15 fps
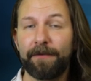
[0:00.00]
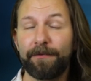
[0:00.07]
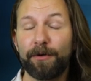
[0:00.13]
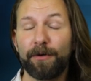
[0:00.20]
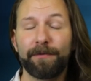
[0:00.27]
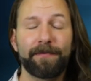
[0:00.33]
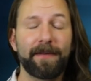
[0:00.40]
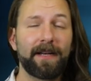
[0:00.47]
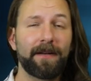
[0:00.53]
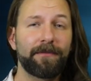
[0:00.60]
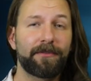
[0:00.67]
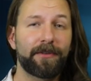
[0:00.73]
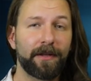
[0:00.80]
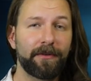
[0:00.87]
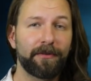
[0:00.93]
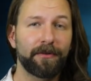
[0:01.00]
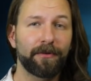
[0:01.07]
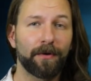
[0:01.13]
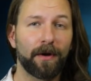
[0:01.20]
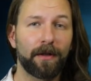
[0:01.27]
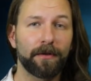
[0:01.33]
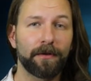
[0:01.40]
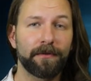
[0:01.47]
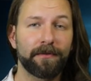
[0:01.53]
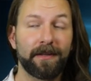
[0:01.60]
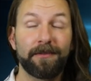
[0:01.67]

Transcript: if you're a fan of dungeon crawlers,